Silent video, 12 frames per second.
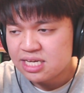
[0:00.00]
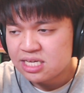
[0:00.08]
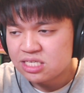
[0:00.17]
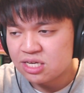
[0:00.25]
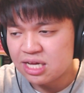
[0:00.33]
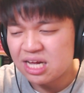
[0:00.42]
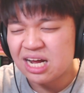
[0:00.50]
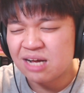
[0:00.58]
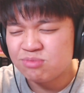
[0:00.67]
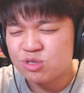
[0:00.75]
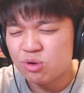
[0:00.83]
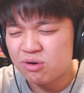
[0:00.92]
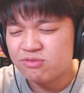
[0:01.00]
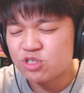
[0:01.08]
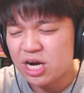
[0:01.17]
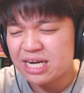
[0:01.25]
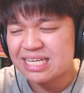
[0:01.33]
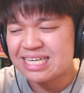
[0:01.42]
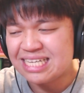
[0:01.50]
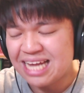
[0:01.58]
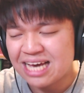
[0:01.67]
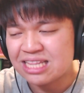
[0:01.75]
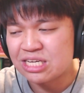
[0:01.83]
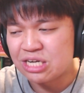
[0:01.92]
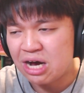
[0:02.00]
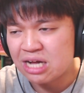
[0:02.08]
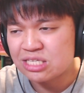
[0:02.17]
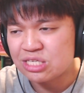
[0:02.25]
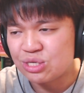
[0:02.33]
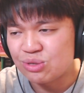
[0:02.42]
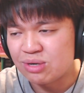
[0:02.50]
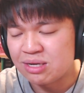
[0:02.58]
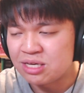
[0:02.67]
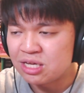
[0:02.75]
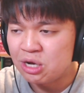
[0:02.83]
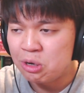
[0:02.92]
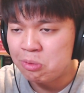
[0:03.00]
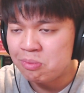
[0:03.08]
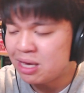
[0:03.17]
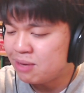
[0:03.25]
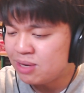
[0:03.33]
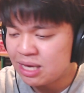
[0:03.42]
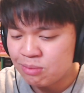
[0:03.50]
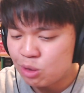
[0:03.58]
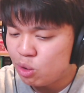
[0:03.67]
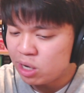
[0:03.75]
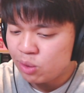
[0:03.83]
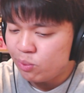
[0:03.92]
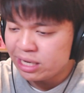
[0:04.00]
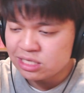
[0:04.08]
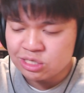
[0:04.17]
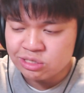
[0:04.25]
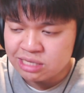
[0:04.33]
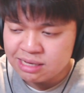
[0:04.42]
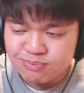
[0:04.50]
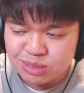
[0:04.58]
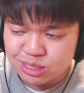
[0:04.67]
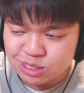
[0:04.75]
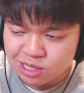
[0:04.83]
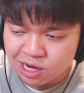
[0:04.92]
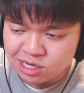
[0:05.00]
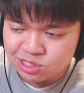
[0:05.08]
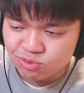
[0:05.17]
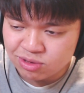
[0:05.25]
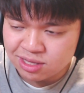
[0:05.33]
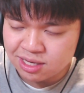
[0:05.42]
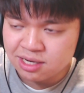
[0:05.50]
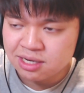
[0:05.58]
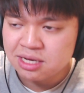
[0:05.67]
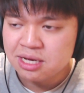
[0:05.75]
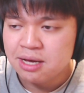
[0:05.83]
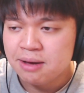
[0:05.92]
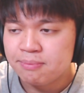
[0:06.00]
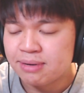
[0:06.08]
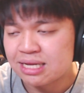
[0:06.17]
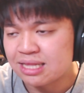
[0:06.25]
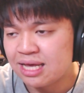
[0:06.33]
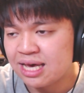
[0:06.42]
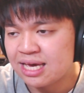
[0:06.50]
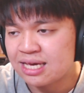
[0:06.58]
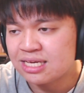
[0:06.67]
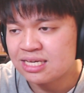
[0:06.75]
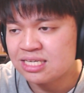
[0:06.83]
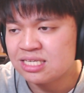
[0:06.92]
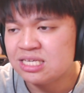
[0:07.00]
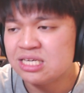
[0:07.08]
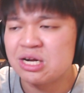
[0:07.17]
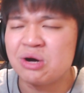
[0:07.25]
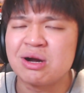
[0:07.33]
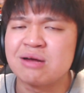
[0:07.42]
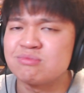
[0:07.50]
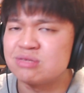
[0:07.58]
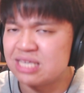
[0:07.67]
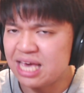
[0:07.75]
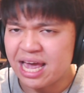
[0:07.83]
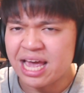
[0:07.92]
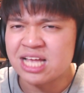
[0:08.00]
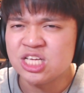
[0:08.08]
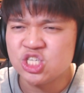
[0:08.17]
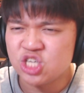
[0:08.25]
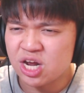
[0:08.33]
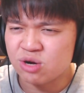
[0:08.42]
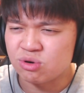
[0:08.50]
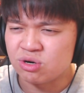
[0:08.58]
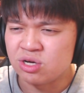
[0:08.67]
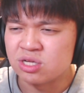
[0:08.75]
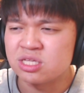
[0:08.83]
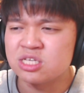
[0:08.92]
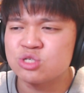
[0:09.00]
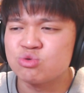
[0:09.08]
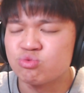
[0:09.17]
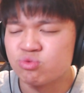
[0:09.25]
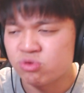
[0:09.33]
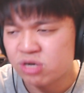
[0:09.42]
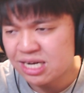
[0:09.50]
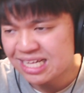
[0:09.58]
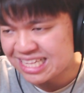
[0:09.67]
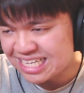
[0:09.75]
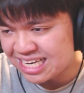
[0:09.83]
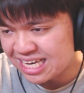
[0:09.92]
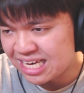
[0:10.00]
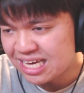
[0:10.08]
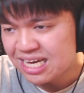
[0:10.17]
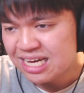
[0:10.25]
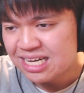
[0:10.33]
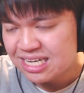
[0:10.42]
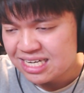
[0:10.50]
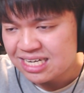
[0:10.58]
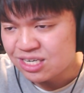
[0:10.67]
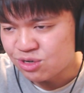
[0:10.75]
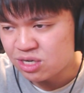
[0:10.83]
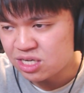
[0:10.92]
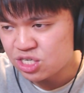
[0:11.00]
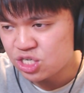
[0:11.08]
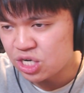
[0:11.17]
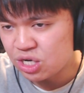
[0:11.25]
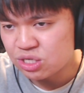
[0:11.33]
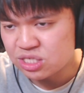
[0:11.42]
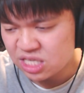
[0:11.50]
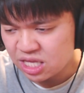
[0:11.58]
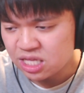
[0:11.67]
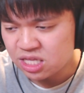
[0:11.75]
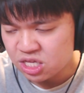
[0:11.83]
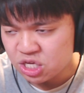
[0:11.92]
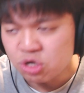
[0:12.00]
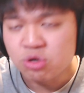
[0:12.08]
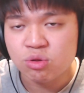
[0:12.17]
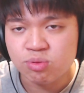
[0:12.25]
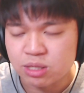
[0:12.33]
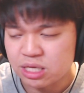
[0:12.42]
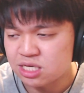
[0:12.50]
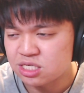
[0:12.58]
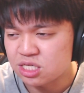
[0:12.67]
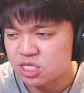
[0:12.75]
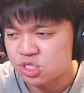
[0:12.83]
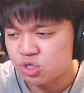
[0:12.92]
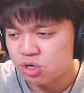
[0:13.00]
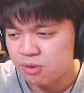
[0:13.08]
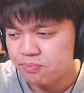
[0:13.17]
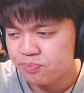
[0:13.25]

So I'm sort of trying to connect the dots to it, you know, maybe I'm going way too deep in the sauce with it. But like, you know what I'm saying, in general, this really, really shows the youthfulness in this group.